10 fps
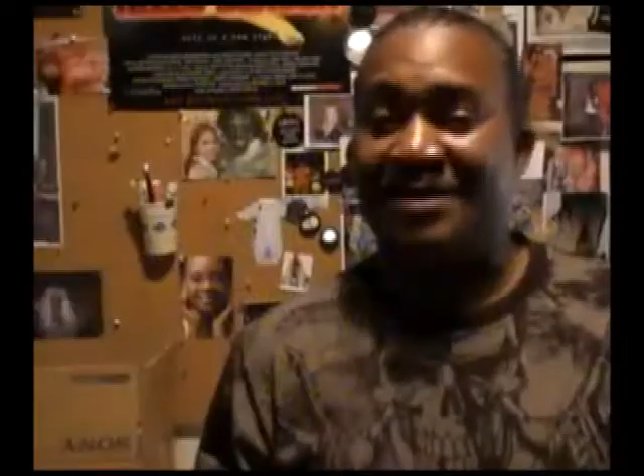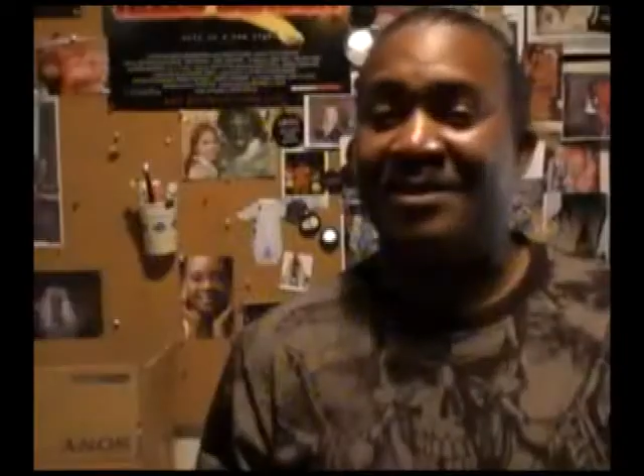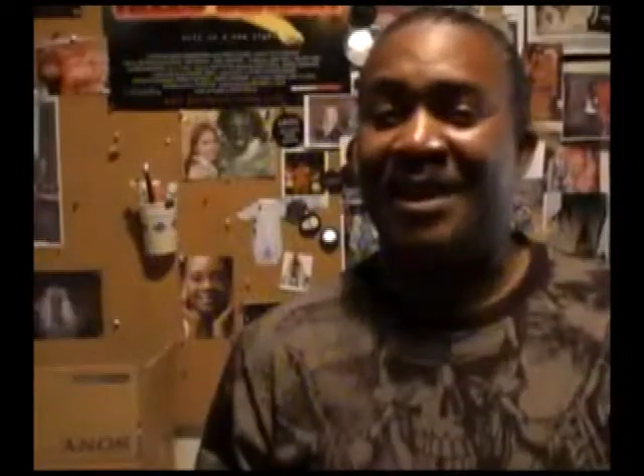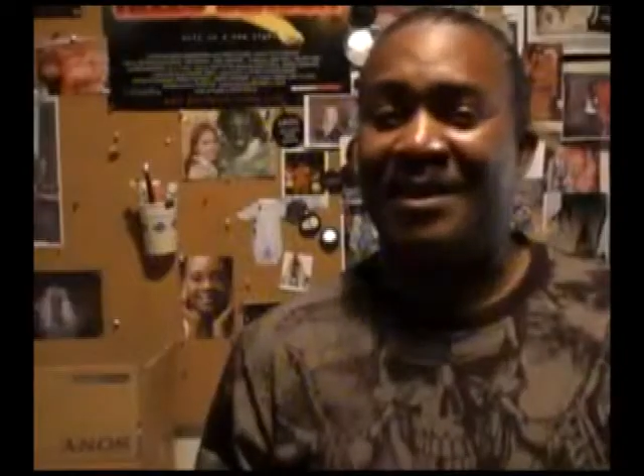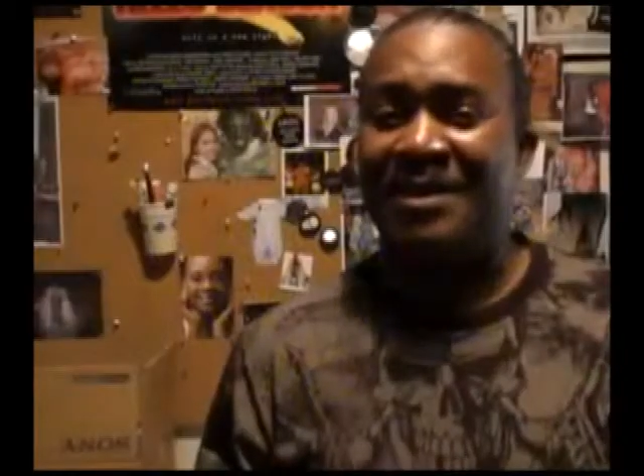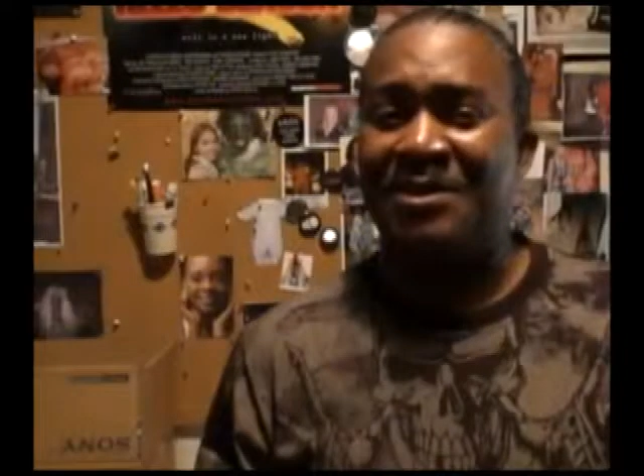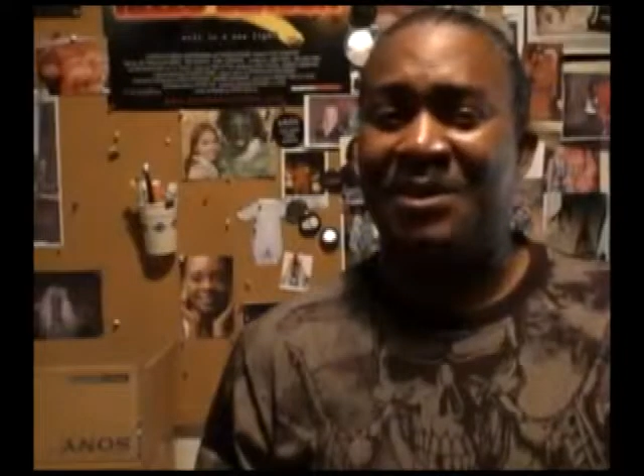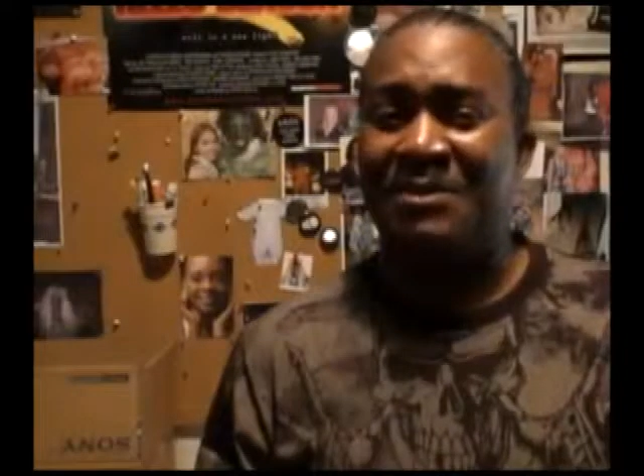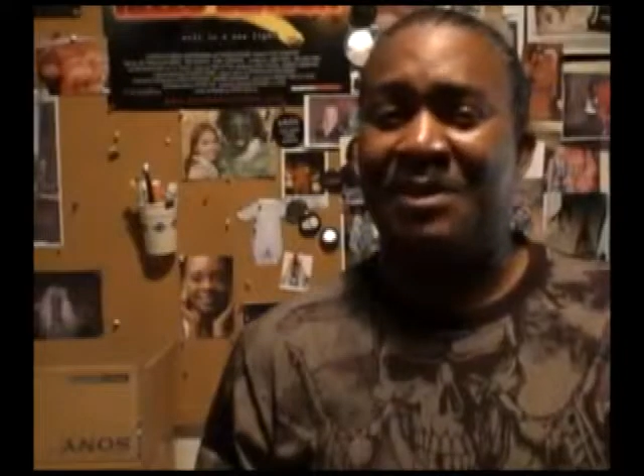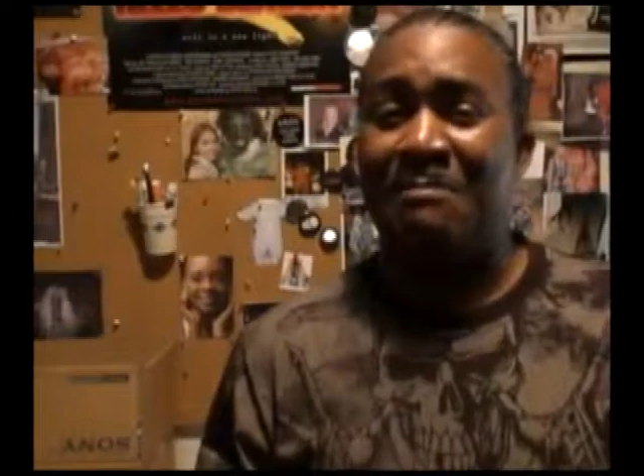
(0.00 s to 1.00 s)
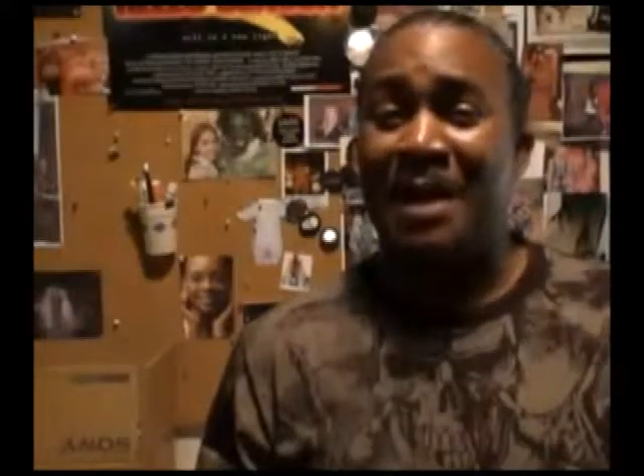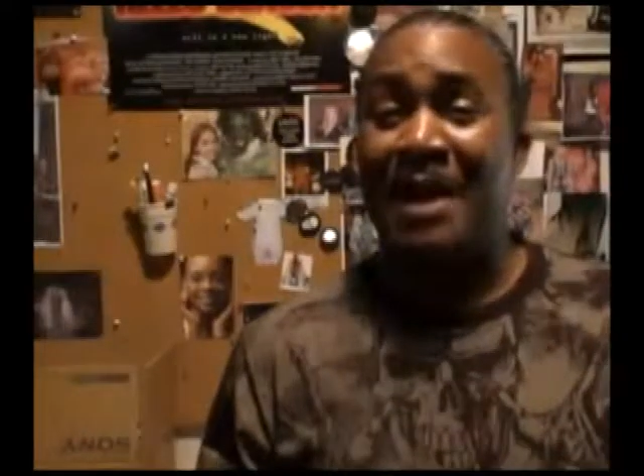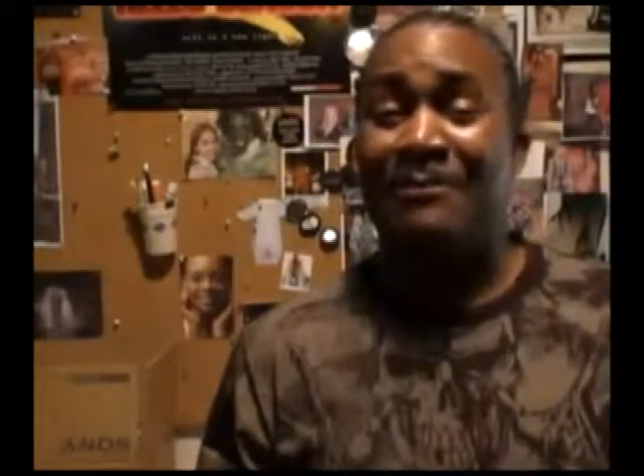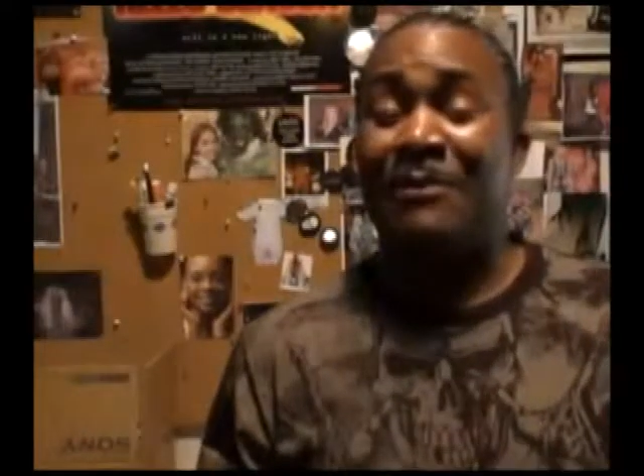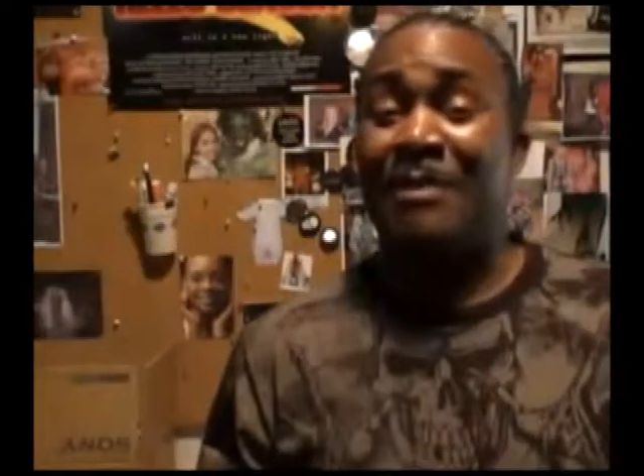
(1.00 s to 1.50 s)
This is Anthony Jones. I'm
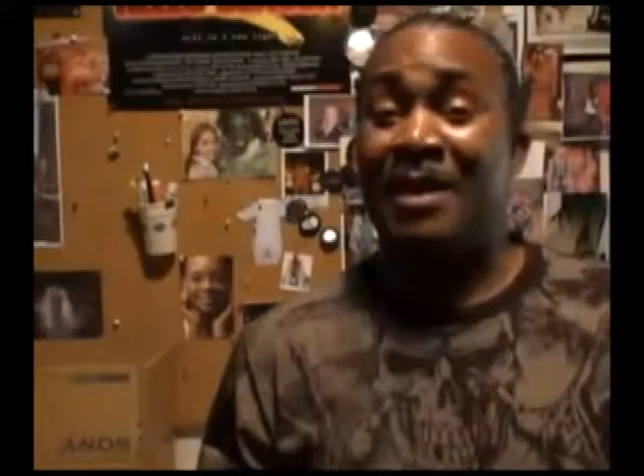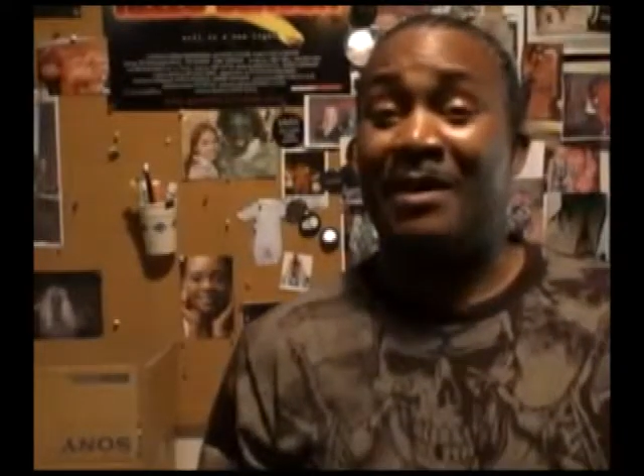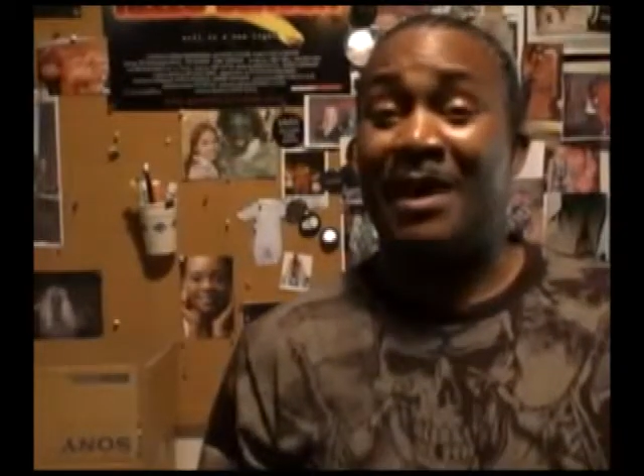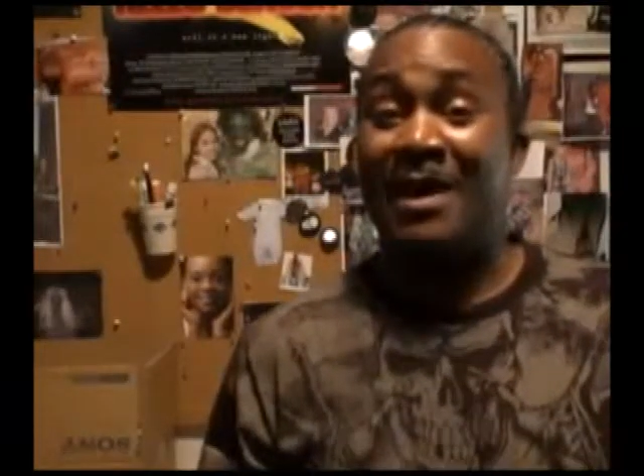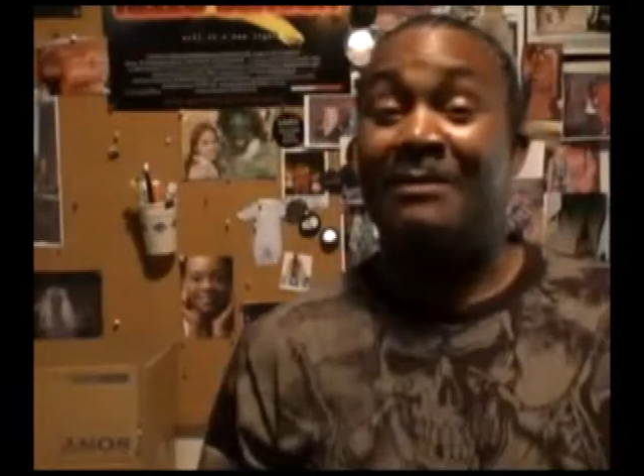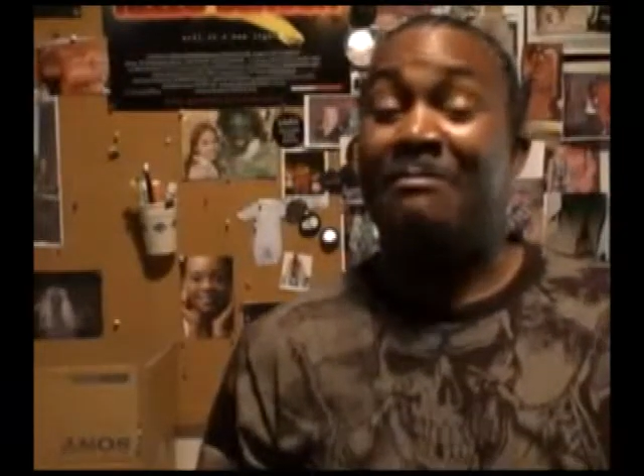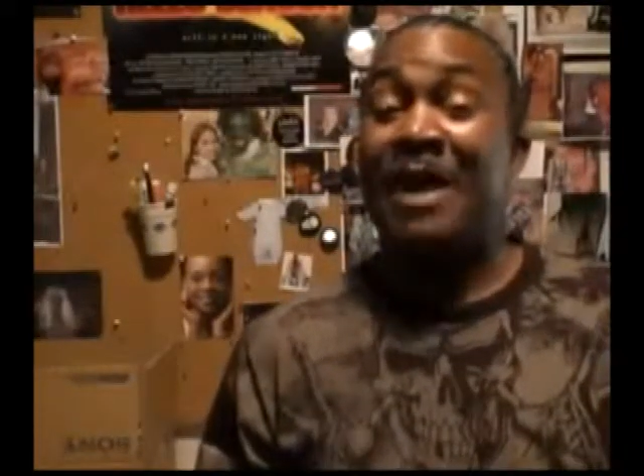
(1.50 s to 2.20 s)
back from LA,